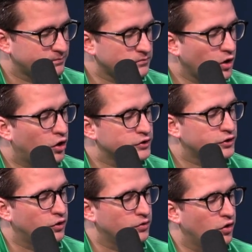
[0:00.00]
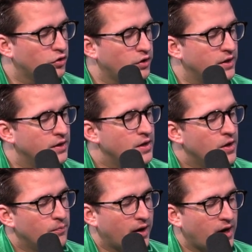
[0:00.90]
Also, locally,
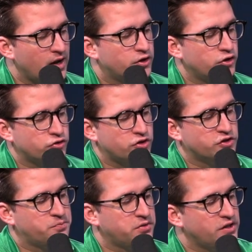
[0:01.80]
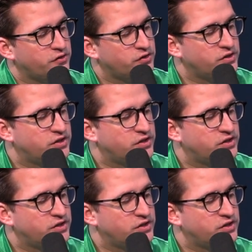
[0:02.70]
Minot introduces police